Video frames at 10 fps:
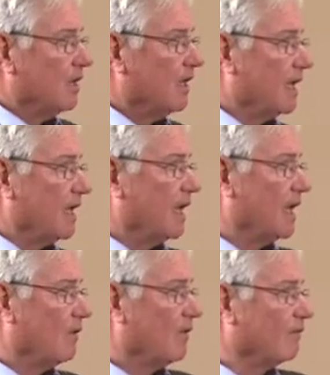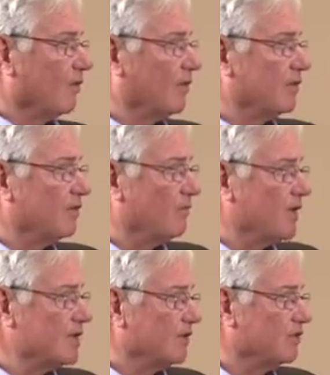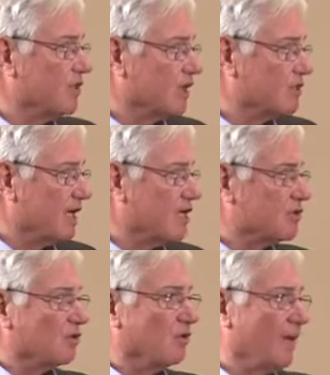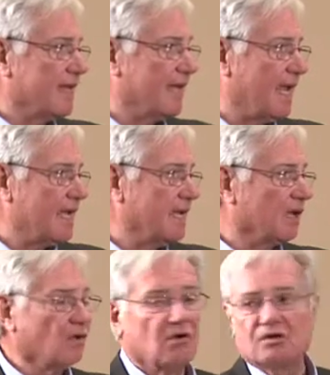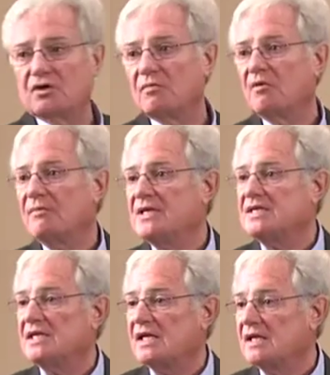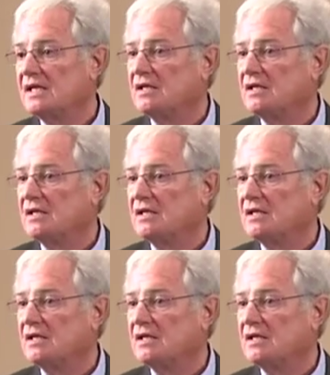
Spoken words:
We've lowered the risk of gestational weight gain and long-term obesity.